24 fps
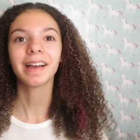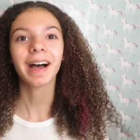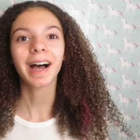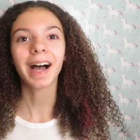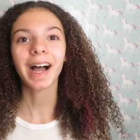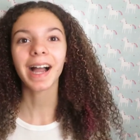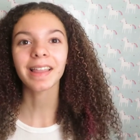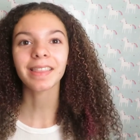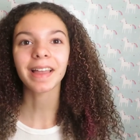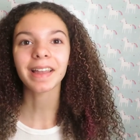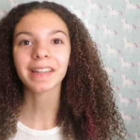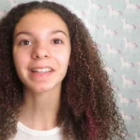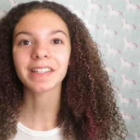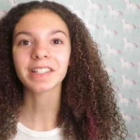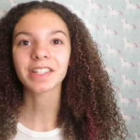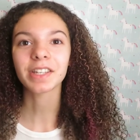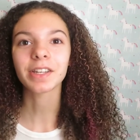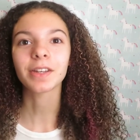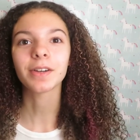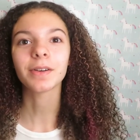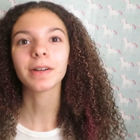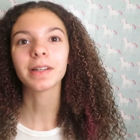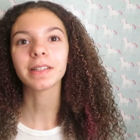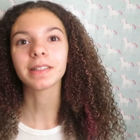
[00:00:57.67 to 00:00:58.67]
I like it
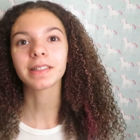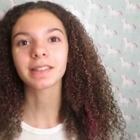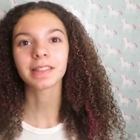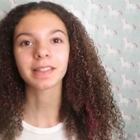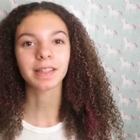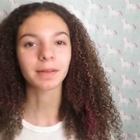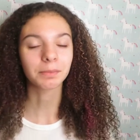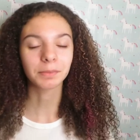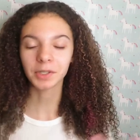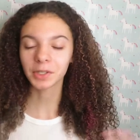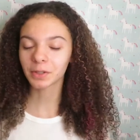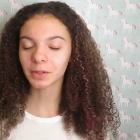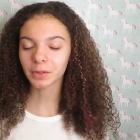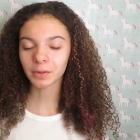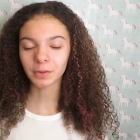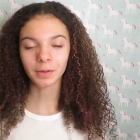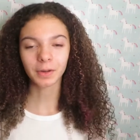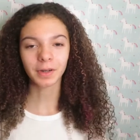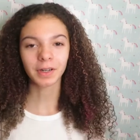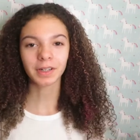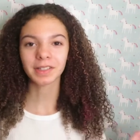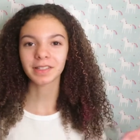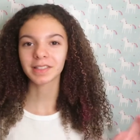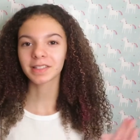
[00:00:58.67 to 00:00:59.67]
too. It's some
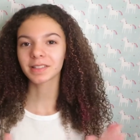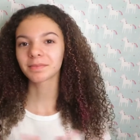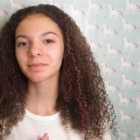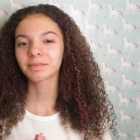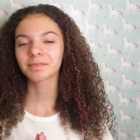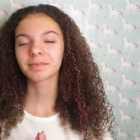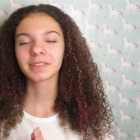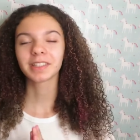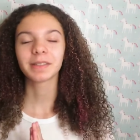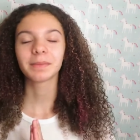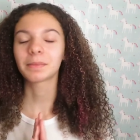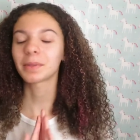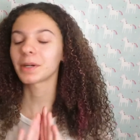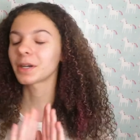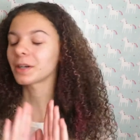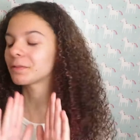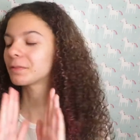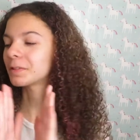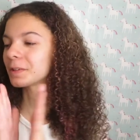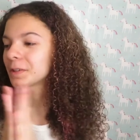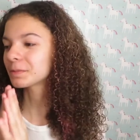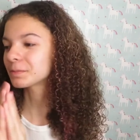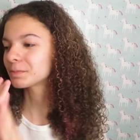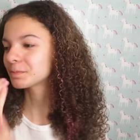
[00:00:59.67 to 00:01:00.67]
unicorns.
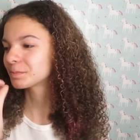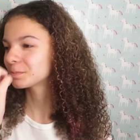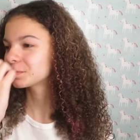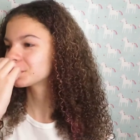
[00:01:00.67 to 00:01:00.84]
Perfect.